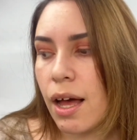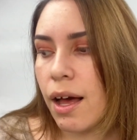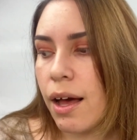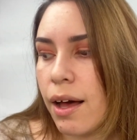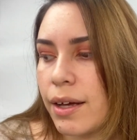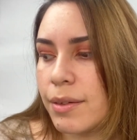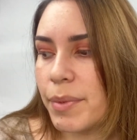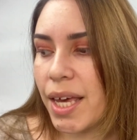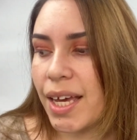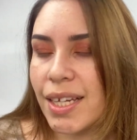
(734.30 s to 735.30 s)

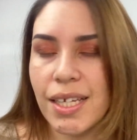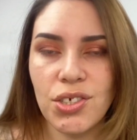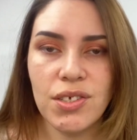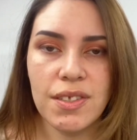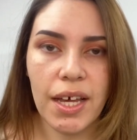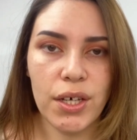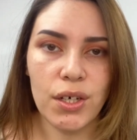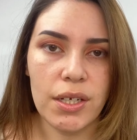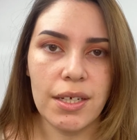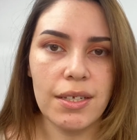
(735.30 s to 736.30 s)
And I
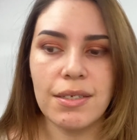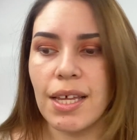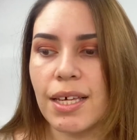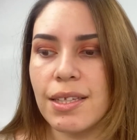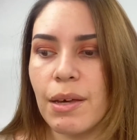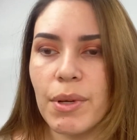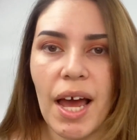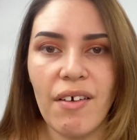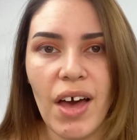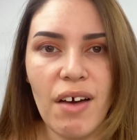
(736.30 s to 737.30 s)
couldn't. It's like they would
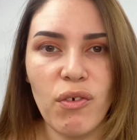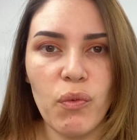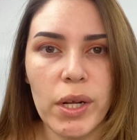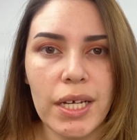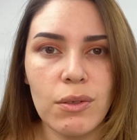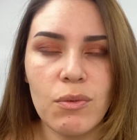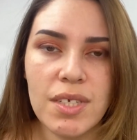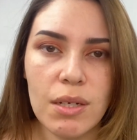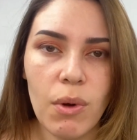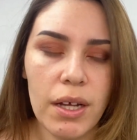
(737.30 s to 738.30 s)
have half of what I
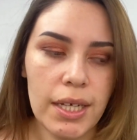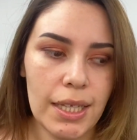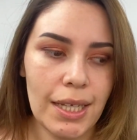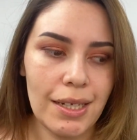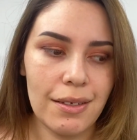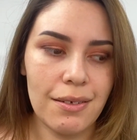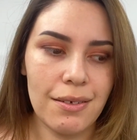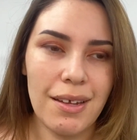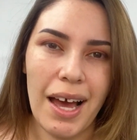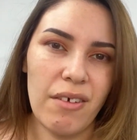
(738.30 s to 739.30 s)
did want and then
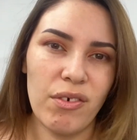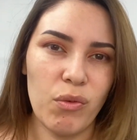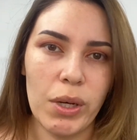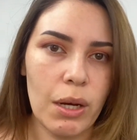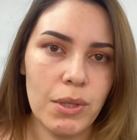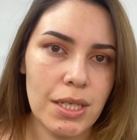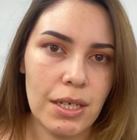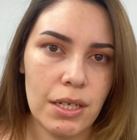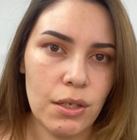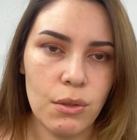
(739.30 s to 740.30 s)
half of what I wasn't
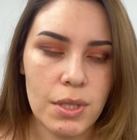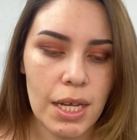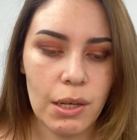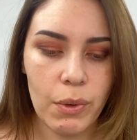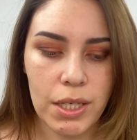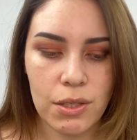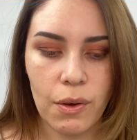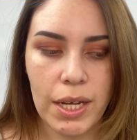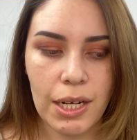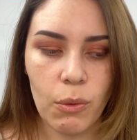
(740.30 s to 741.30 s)
going to use anyway, so
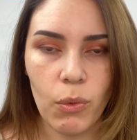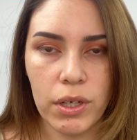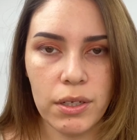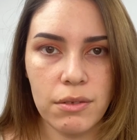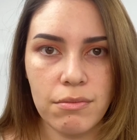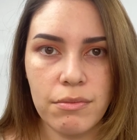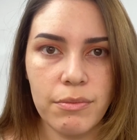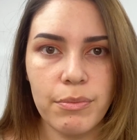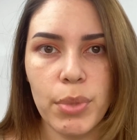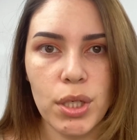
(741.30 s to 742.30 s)
I didn't want to
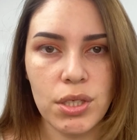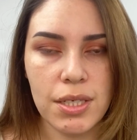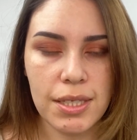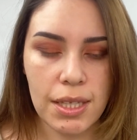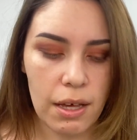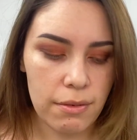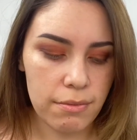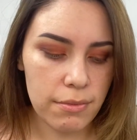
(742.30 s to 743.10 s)
purchase that.